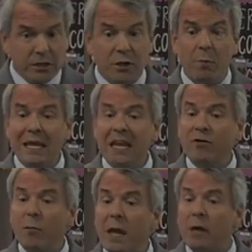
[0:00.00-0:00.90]
Some
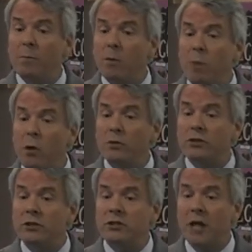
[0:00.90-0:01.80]
evil men
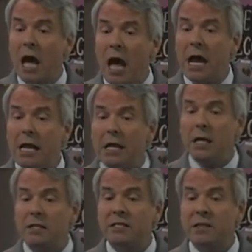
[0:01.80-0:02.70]
proposed to
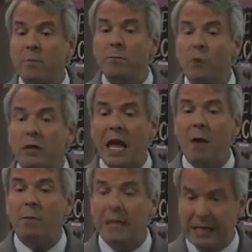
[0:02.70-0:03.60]
sign a simple
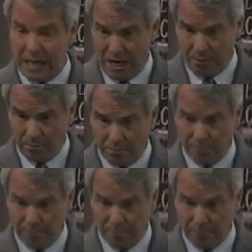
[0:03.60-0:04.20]
gambling game.